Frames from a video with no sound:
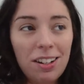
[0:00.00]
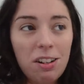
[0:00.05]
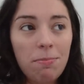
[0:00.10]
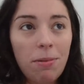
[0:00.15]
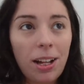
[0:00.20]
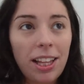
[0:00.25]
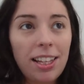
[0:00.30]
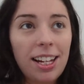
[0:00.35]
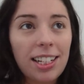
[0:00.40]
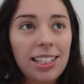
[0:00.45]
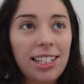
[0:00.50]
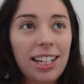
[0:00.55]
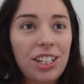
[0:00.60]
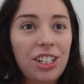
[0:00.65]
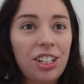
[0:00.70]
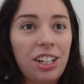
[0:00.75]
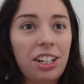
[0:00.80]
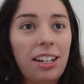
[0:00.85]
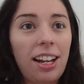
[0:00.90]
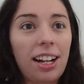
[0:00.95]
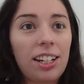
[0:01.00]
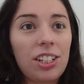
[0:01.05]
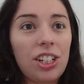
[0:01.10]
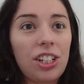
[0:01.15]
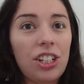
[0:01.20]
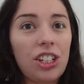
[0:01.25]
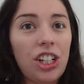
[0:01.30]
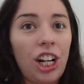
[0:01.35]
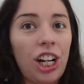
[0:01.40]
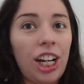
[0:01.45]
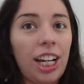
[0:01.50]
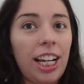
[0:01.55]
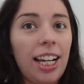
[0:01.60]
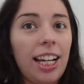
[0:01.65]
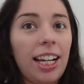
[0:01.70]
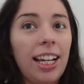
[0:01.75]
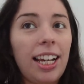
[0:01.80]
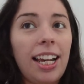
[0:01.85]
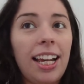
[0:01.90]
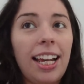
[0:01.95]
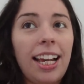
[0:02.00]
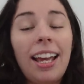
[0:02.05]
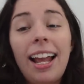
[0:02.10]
on my lactation induction journey.